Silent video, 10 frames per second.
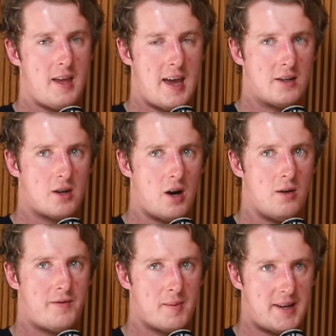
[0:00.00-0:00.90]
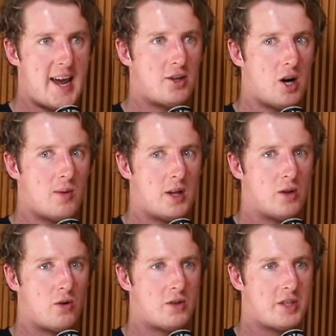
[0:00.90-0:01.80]
Yeah. So from day dot when I
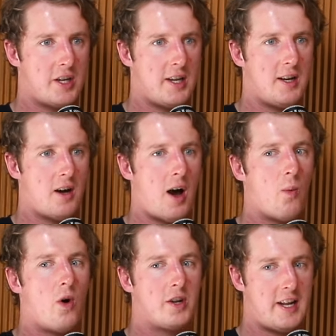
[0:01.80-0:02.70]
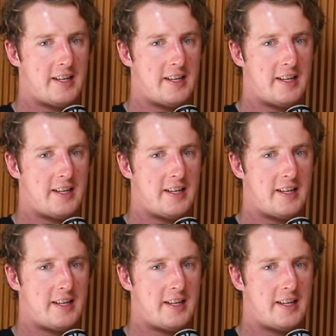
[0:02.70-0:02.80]
launched it, I wanted